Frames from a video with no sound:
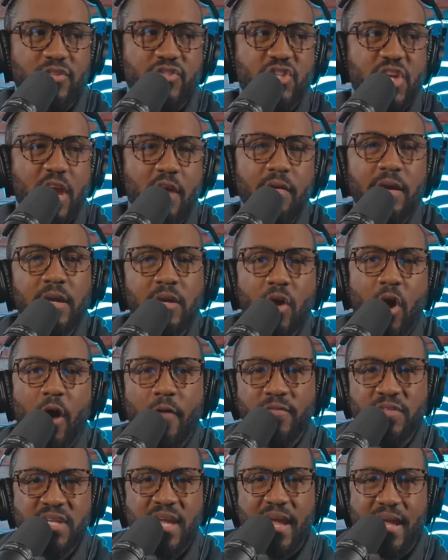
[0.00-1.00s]
The Jared
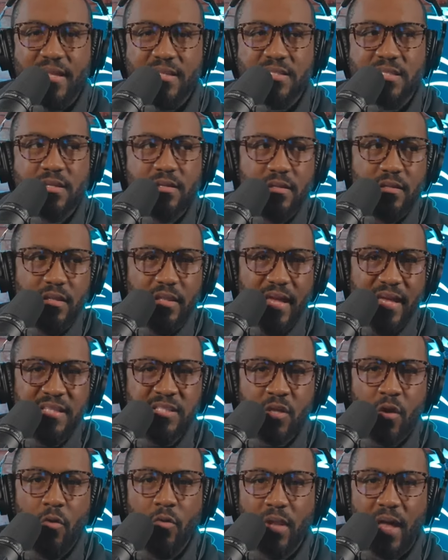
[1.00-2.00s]
Goff chance,
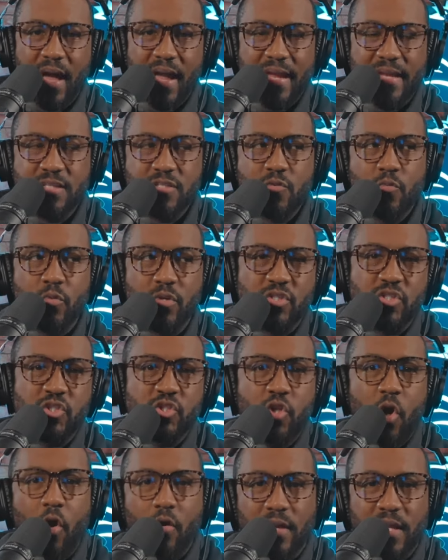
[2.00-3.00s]
Let's Go Lions, was
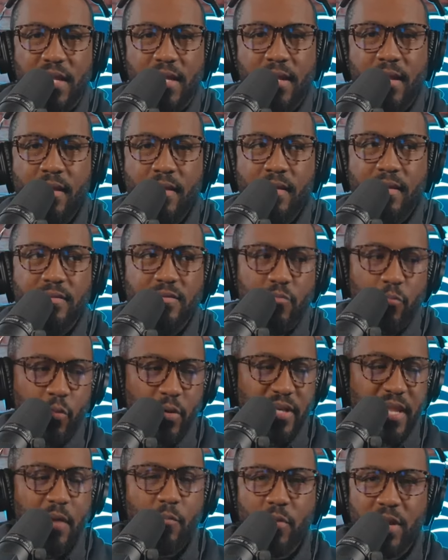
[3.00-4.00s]
starting
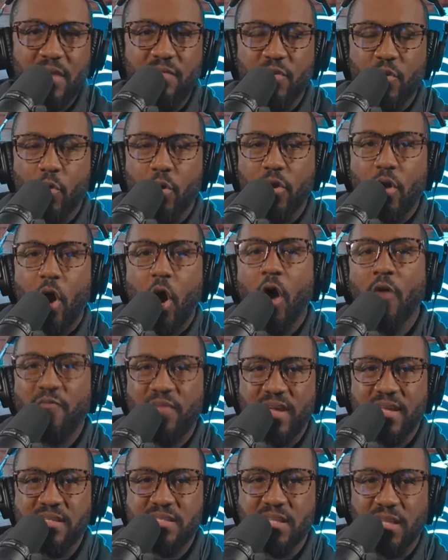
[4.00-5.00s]
when they were even on
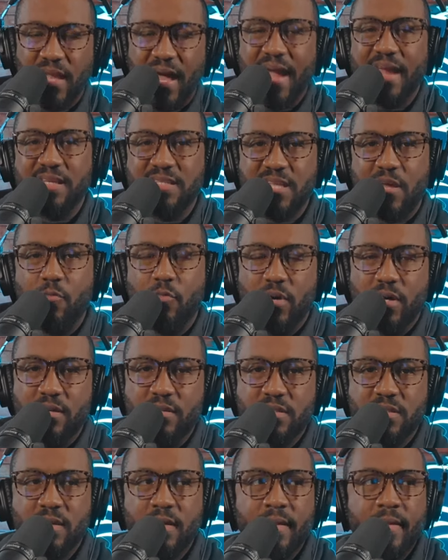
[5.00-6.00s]
offense, the Lions that
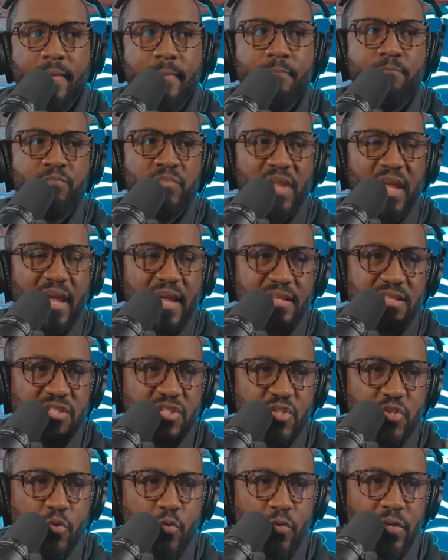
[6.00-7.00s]
was.
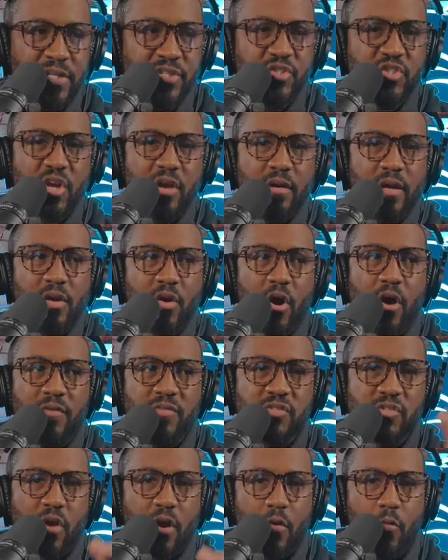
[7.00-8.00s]
And soon as Jared
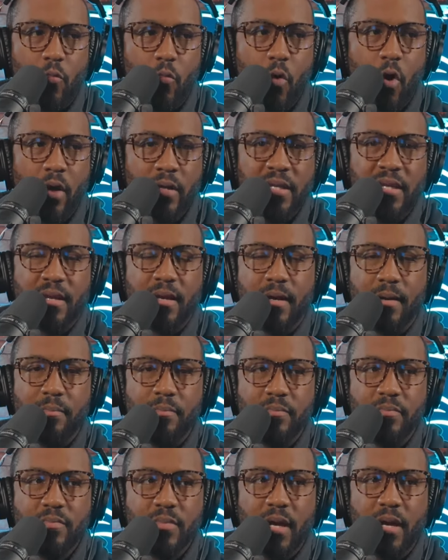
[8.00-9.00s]
Goff started walking
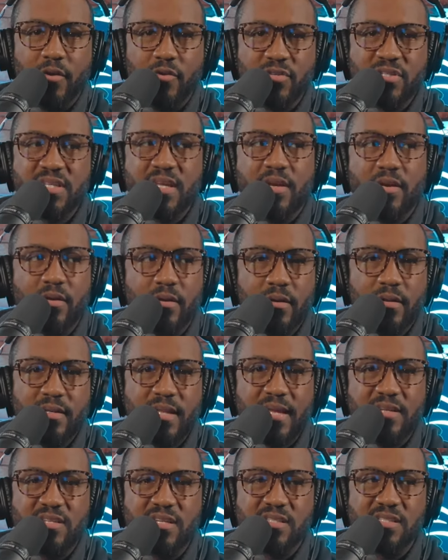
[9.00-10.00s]
up under center,
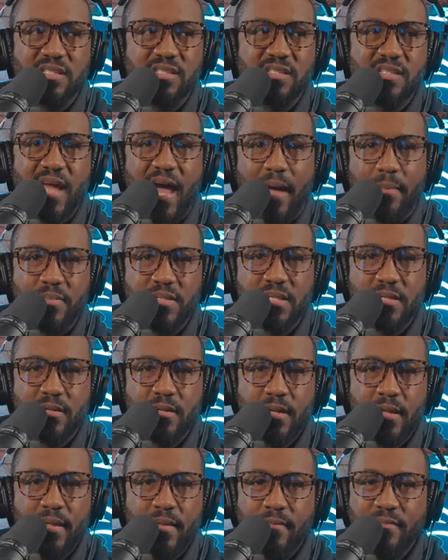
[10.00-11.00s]
they just stopped.
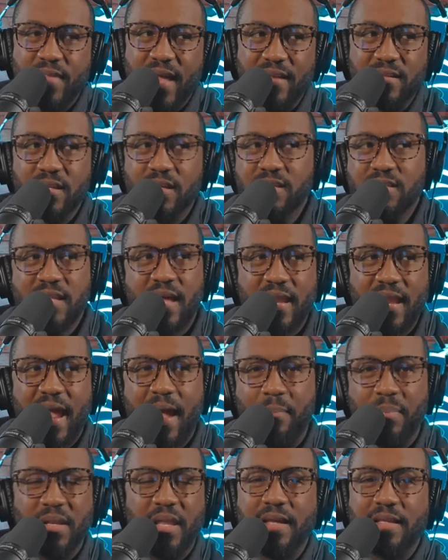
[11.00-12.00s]
That does
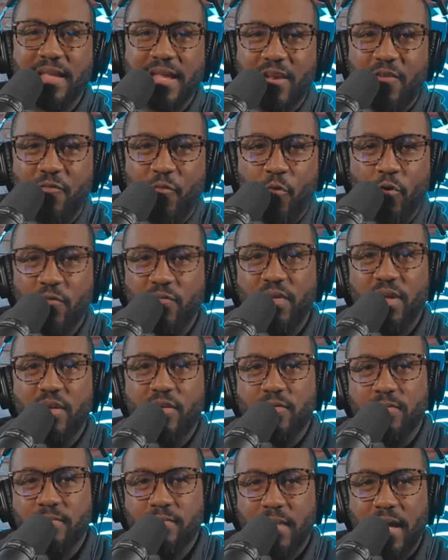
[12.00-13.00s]
not happen like that at Ford
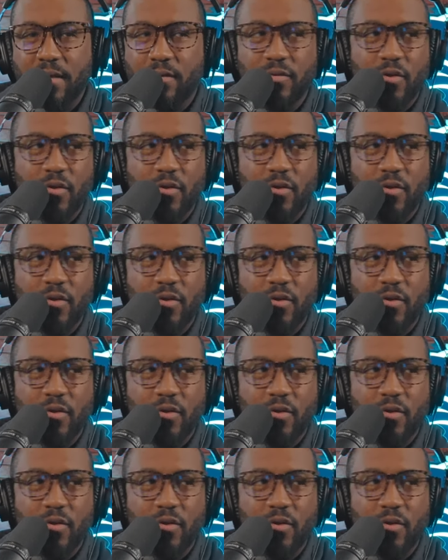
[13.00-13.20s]
Field.